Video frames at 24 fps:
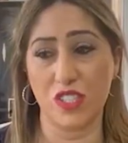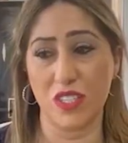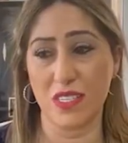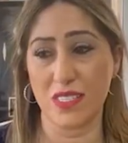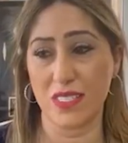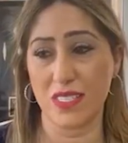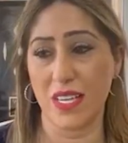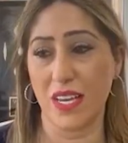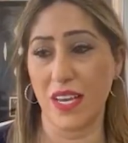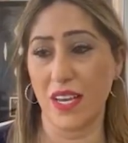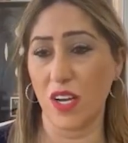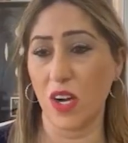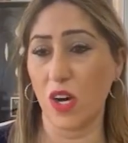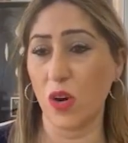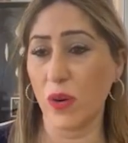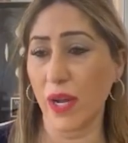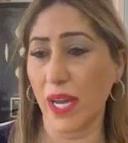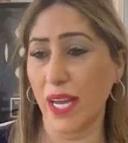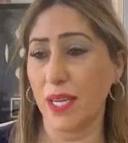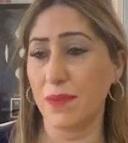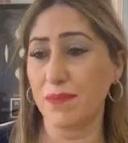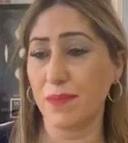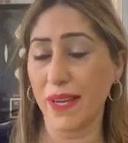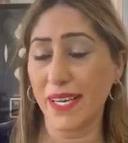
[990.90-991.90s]
and say,
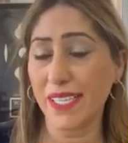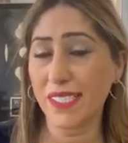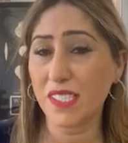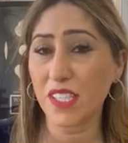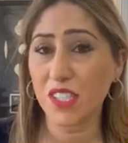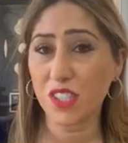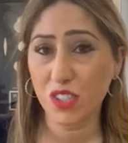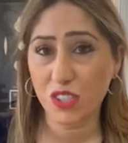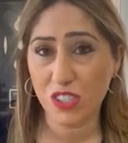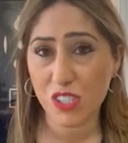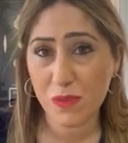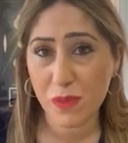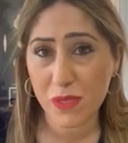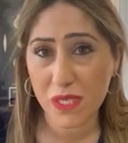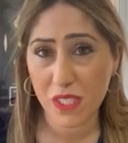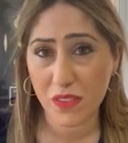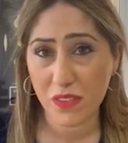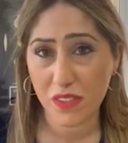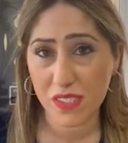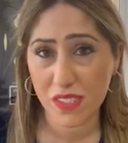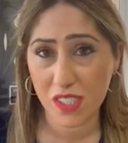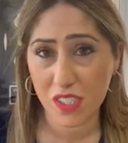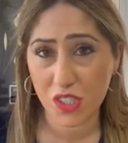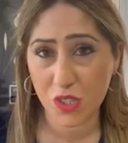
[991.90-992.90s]
okay, based on your
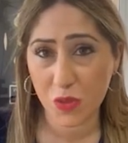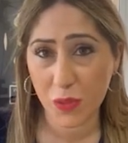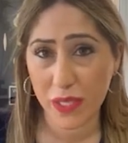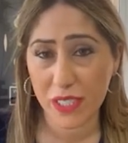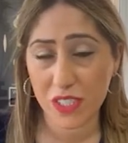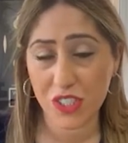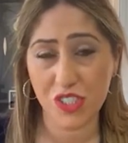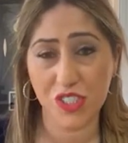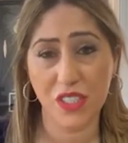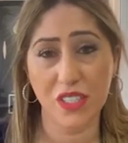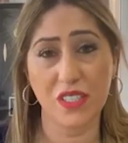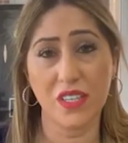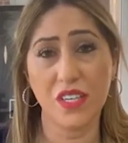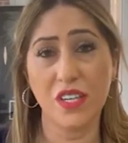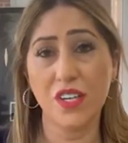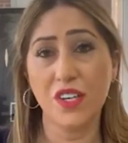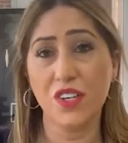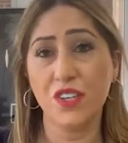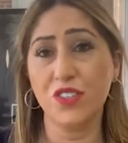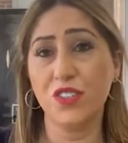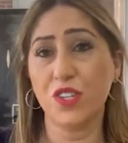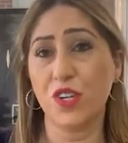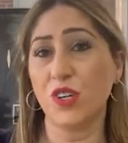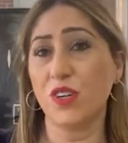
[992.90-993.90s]
specific situation,
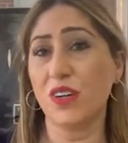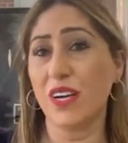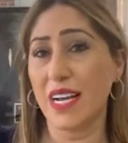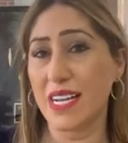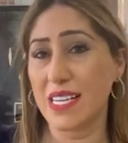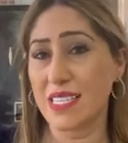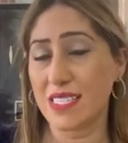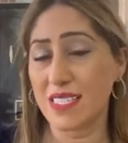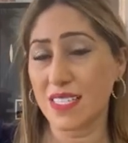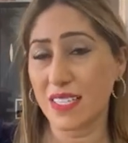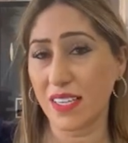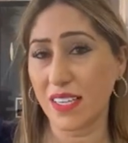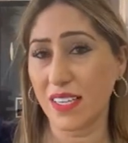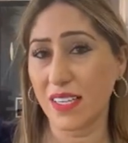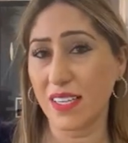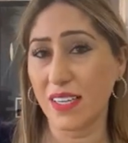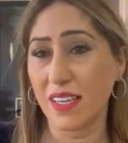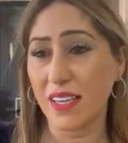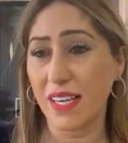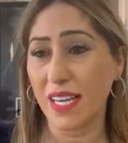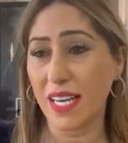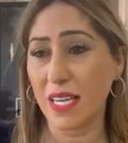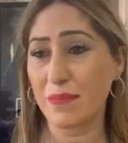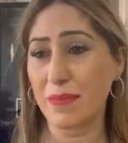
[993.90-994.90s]
your entity,
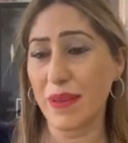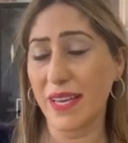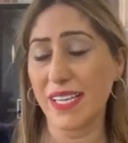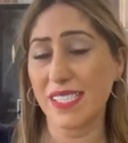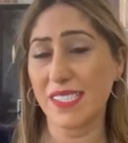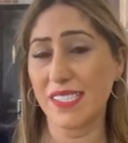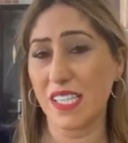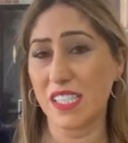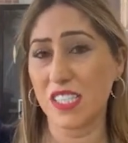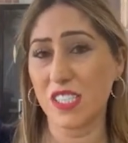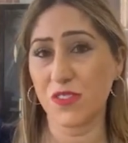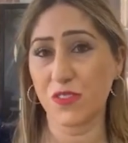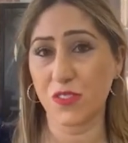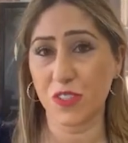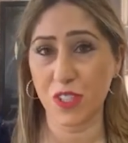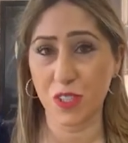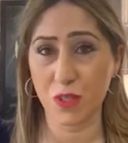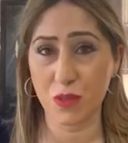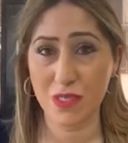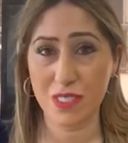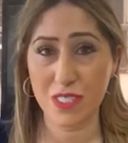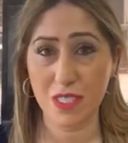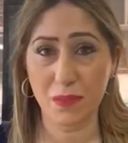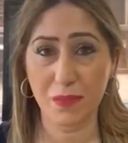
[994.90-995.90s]
it makes sense for
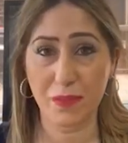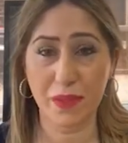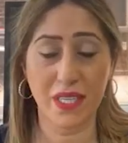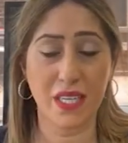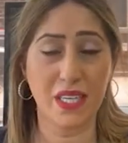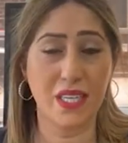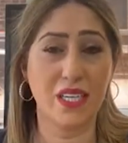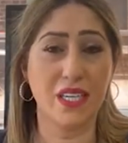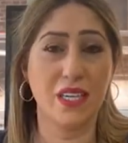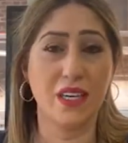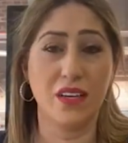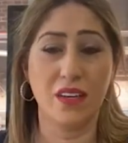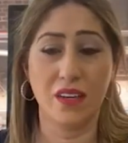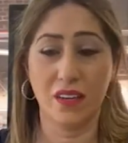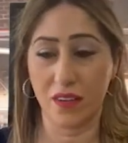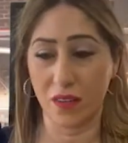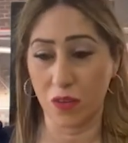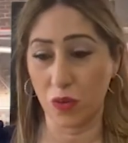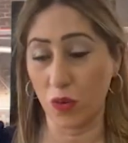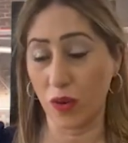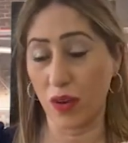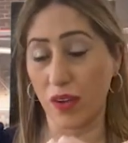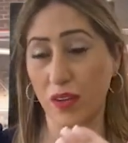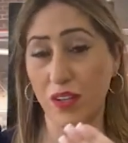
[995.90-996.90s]
you to be,
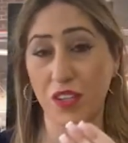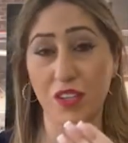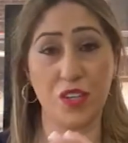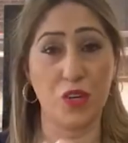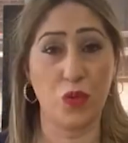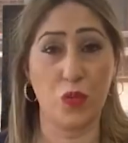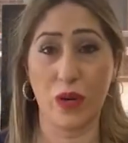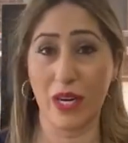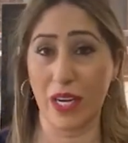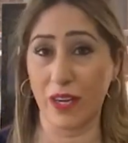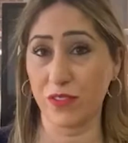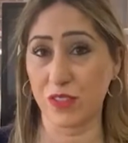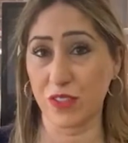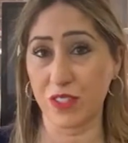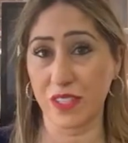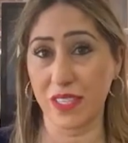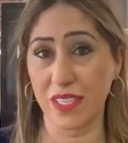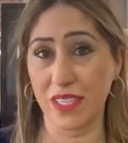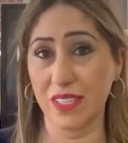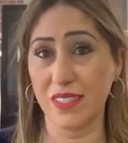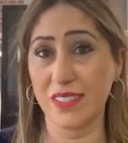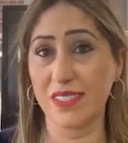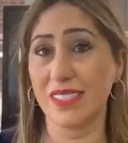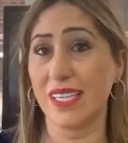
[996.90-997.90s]
whatever it
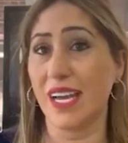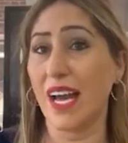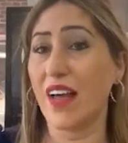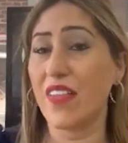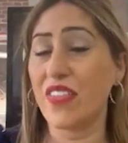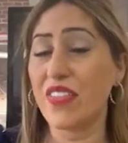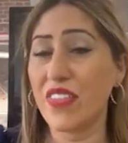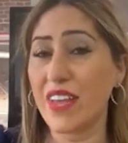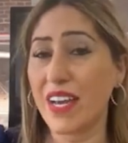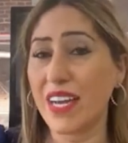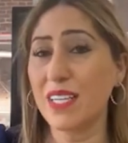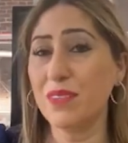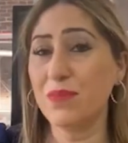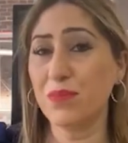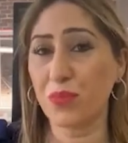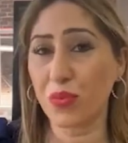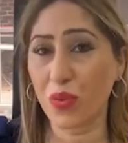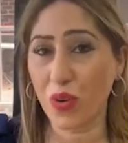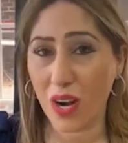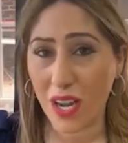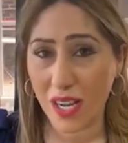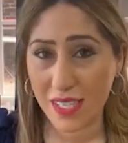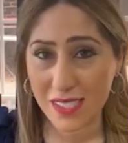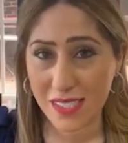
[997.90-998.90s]
is, and then
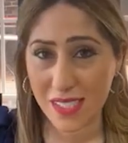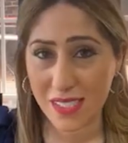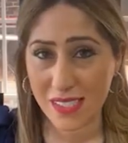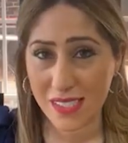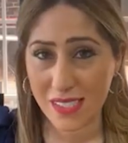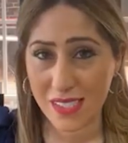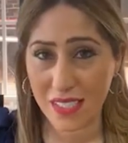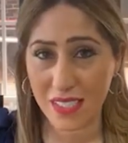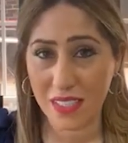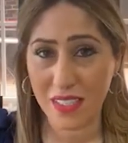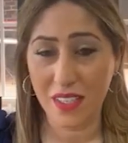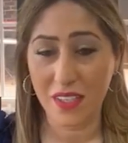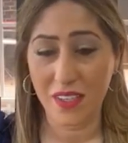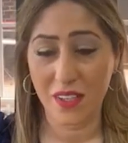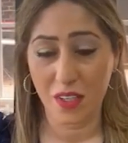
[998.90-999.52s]
process it.